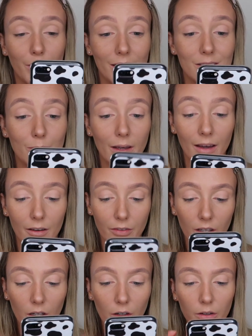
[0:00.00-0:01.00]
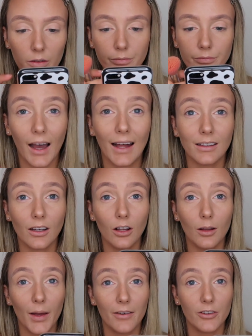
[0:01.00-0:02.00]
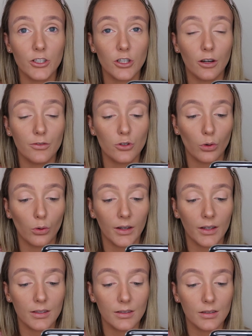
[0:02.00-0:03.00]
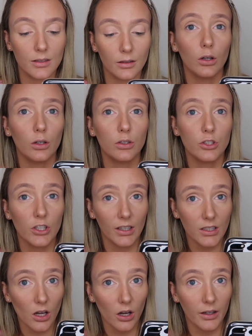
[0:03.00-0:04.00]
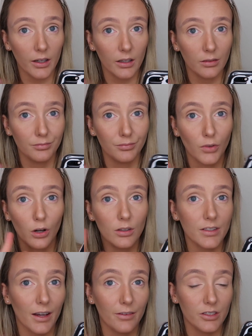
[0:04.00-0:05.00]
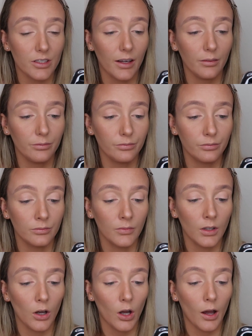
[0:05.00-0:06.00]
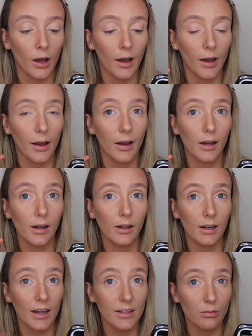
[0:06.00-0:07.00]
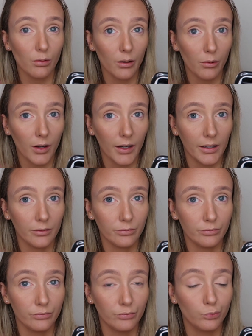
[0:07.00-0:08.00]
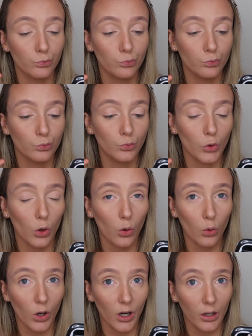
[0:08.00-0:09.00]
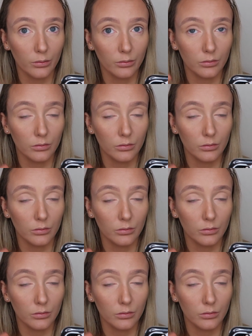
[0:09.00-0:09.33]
what else we have here. Alcohol beverage of choice. Gin and tonic all day, every day. A glass of white wine. Or